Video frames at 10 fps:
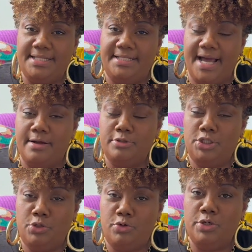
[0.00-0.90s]
it down
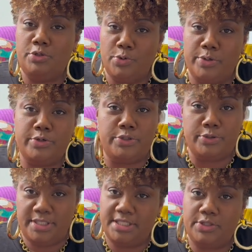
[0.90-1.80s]
to your daughters, your
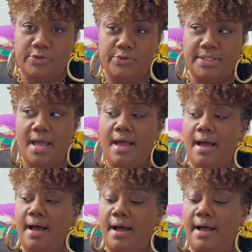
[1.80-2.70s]
sisters,
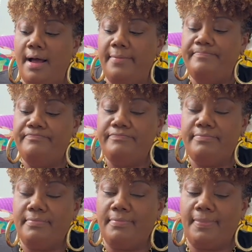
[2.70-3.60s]
um,
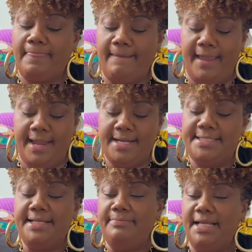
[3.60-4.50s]
and
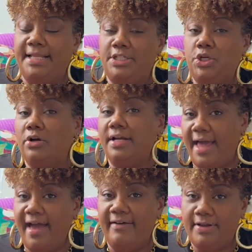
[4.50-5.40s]
it's something that you're going to
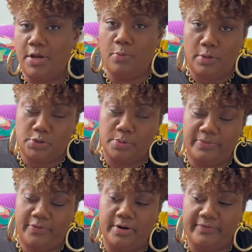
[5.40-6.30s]
have in your wardrobe
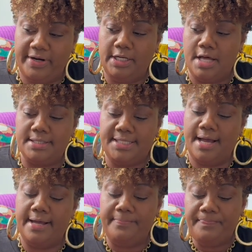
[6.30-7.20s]
for a very long
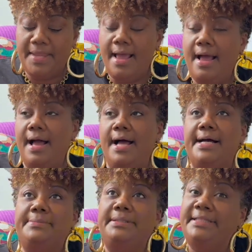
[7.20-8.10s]
time.
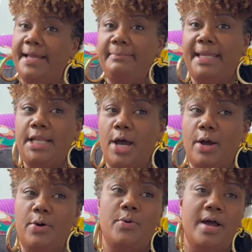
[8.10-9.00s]
Let me
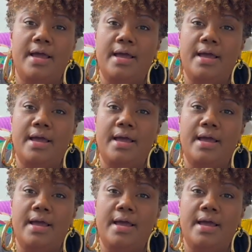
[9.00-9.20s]
know